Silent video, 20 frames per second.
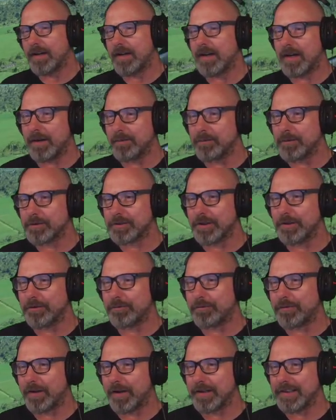I'm not gonna
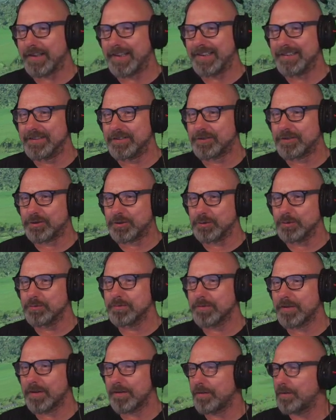fly
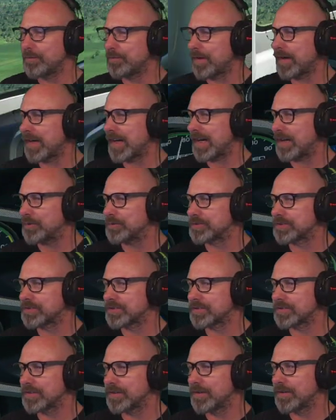into my
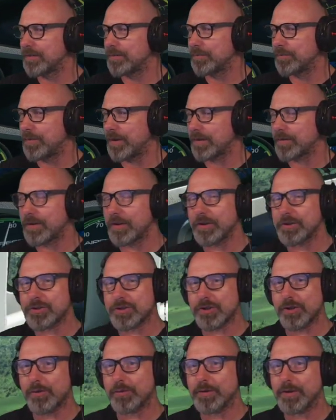house, but I'm gonna
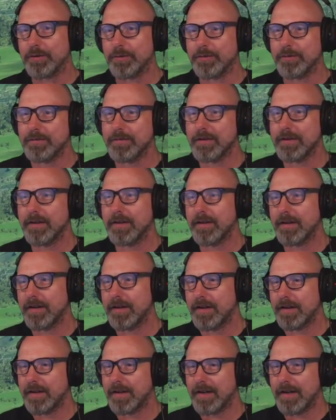show you
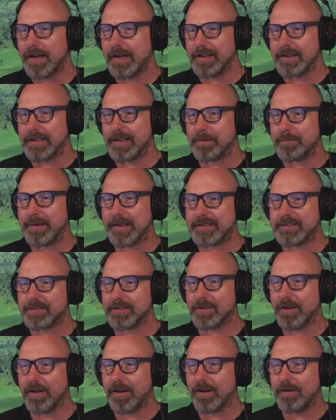a little bit
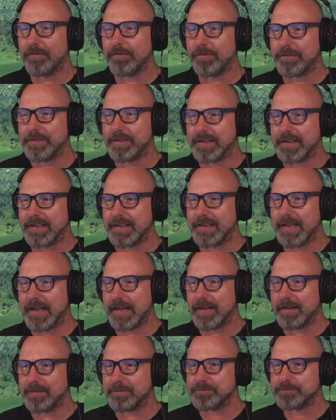of the